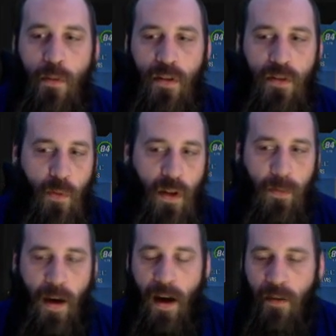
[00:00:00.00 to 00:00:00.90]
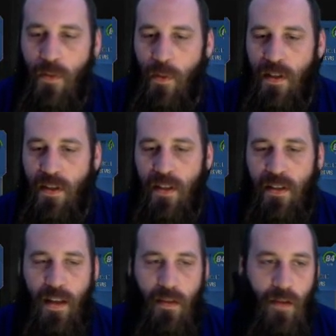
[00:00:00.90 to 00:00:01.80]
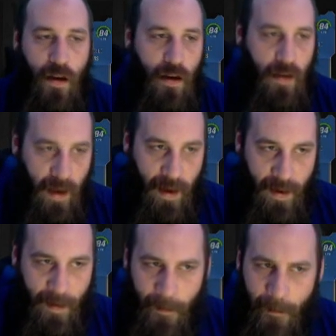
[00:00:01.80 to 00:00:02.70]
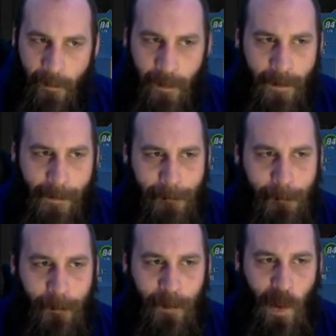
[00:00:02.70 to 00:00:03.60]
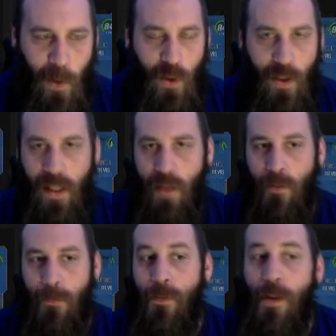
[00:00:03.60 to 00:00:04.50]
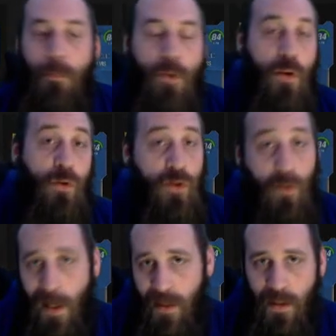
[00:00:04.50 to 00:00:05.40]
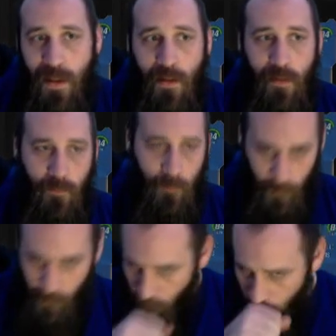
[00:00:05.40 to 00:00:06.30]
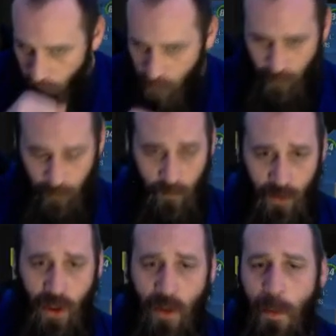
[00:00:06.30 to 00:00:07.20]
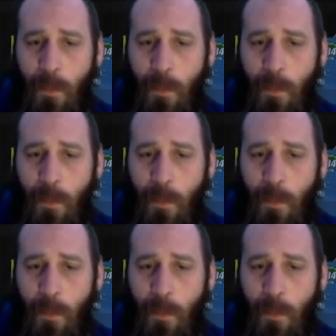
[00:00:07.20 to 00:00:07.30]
to 25, 26K. So you can either flip those directly, pick